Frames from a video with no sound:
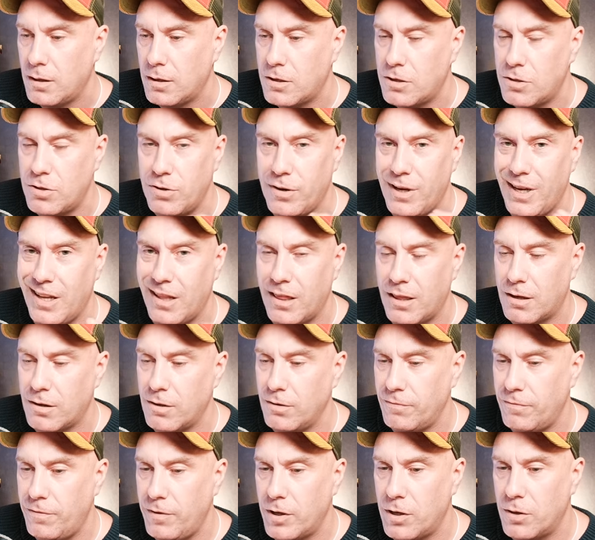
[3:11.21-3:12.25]
create the
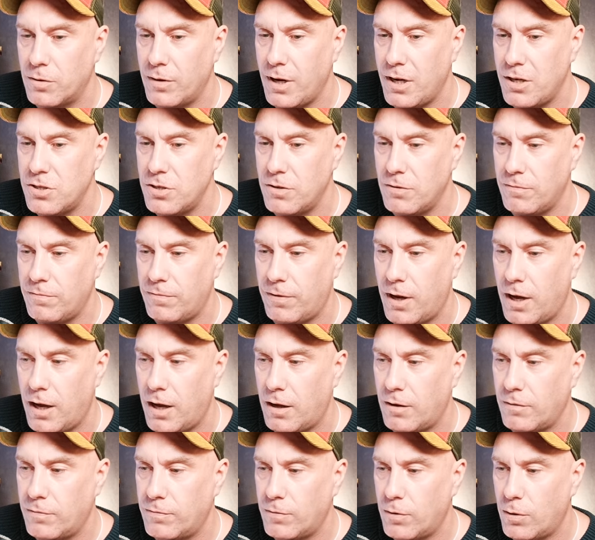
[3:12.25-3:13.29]
configuration
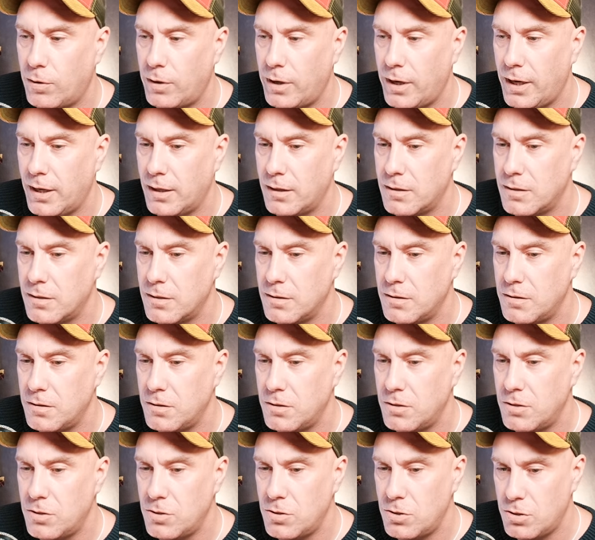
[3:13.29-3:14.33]
file for it,
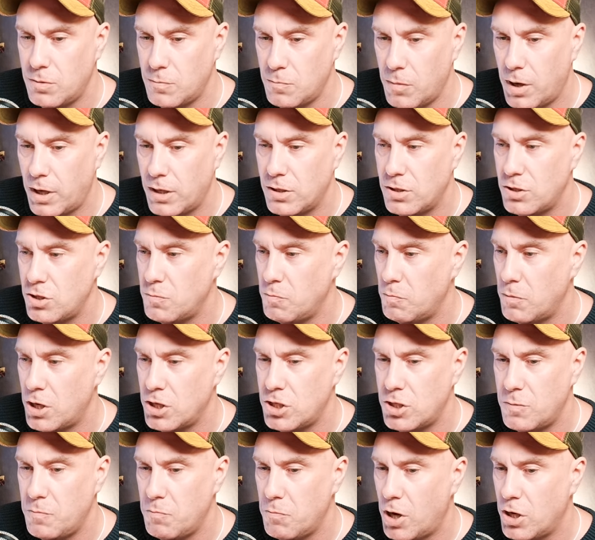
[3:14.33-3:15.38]

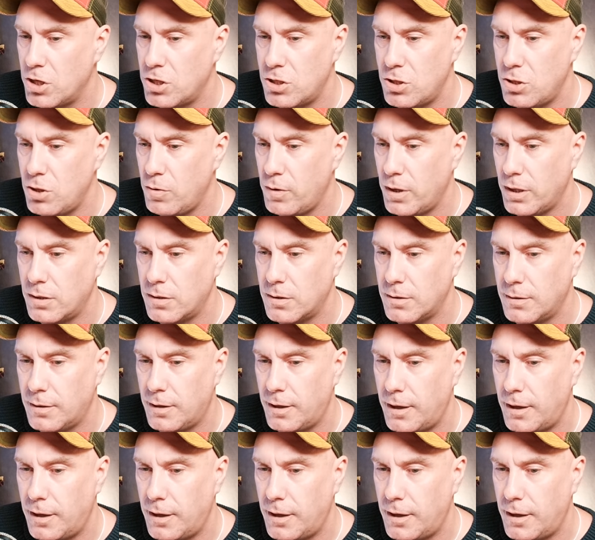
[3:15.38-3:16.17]
must do it.